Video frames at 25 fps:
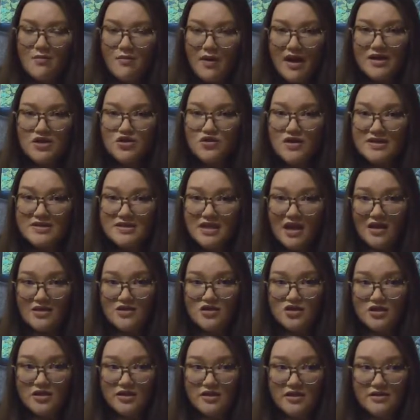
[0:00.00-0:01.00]
my dress
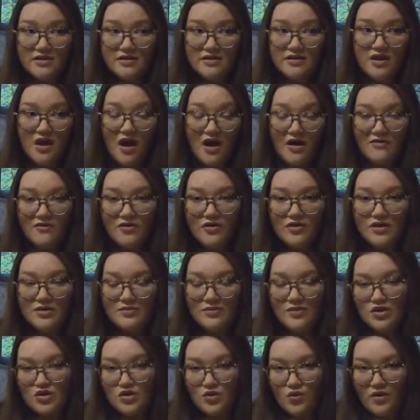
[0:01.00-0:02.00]
actually covered
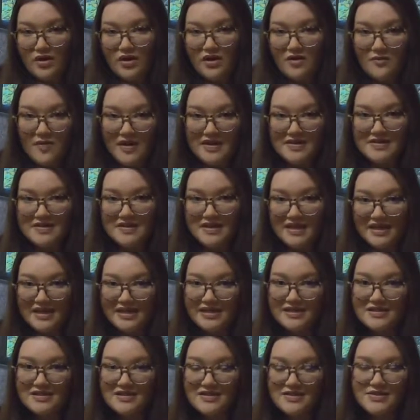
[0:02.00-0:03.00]
the majority of my
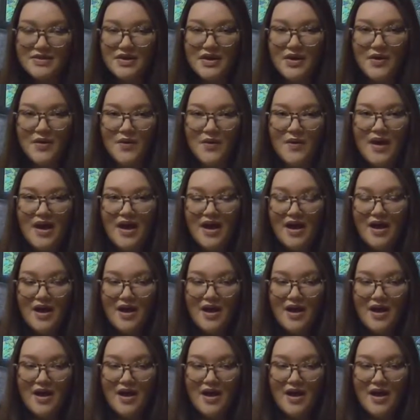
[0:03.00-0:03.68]
skin, so